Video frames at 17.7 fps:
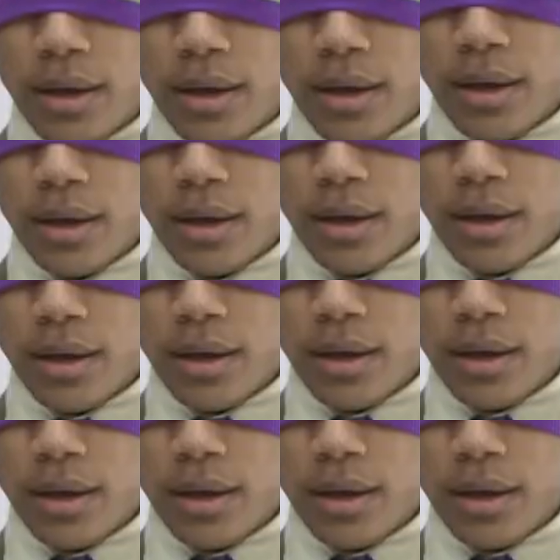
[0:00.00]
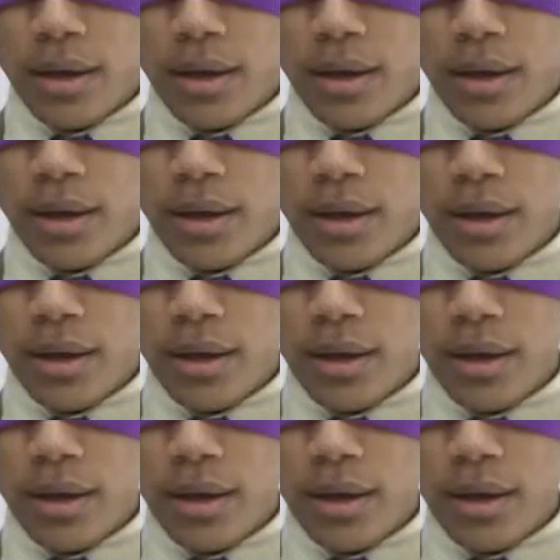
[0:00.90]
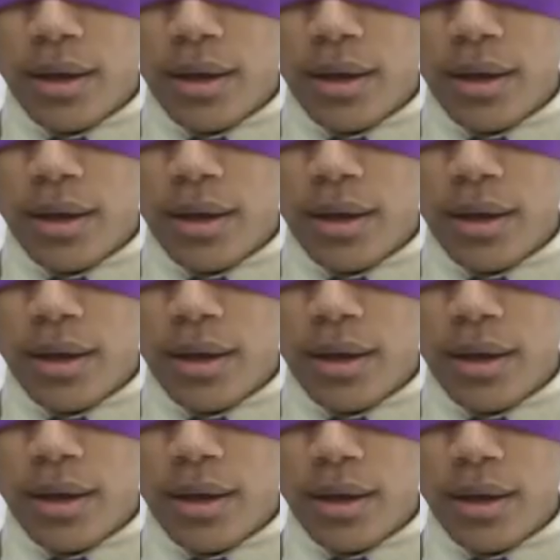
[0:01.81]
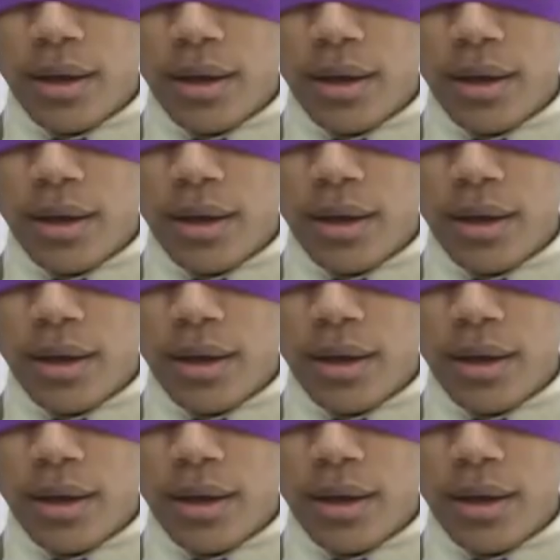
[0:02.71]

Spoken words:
[no speech]